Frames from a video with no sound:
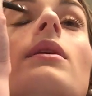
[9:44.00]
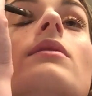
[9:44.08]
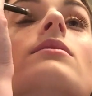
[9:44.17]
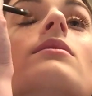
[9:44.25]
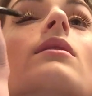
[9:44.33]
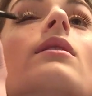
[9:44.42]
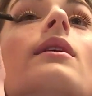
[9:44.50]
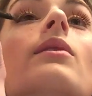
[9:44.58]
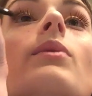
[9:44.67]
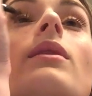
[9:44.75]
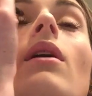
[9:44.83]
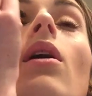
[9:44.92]
basically
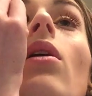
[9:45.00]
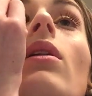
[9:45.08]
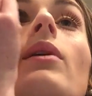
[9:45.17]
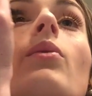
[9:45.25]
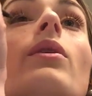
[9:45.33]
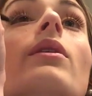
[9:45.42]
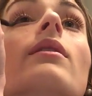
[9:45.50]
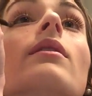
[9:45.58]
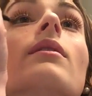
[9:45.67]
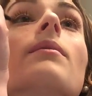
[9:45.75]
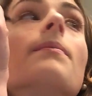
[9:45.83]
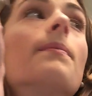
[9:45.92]
with
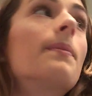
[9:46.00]
Hollywood.